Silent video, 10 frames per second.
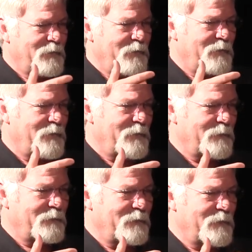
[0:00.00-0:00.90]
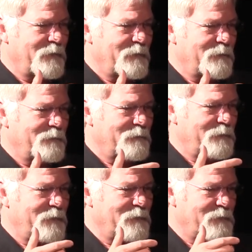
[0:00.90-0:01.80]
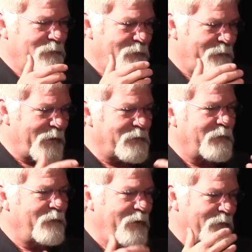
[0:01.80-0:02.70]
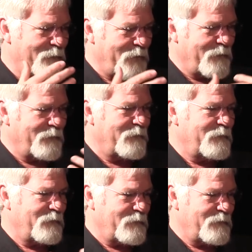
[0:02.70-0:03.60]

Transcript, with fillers: uh, um, there's a lot of activity around the,